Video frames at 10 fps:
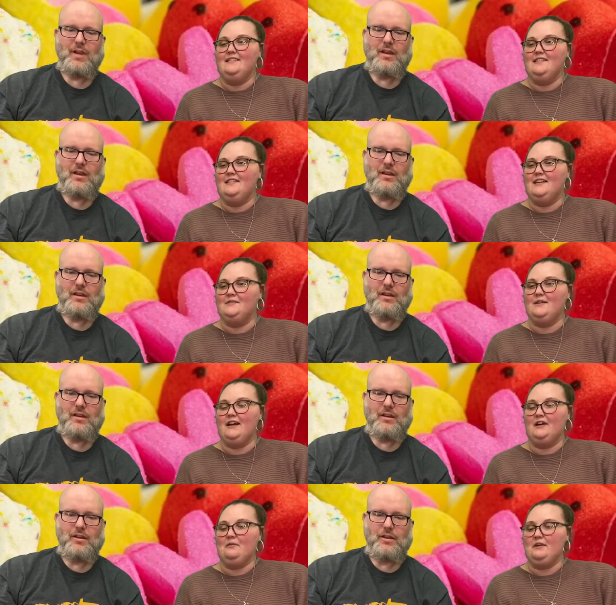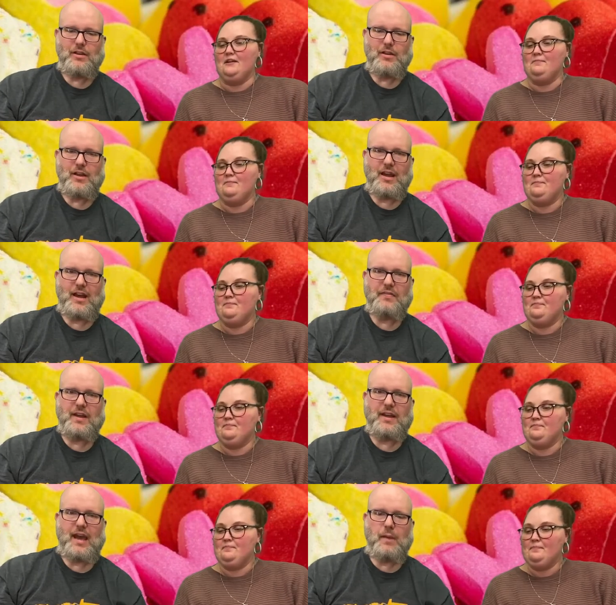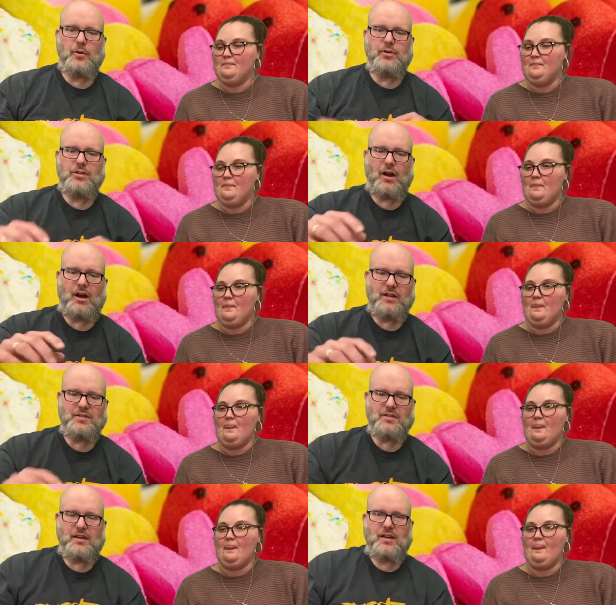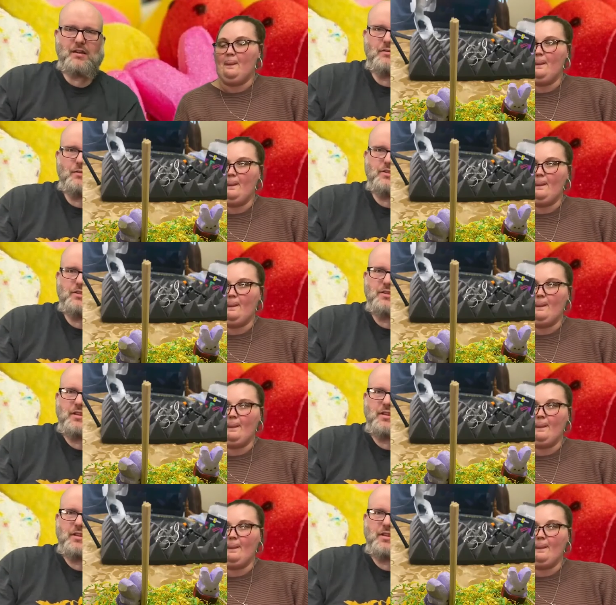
Speaker 1: things we got going on? You
Speaker 2: got the caber toss, uh, which is the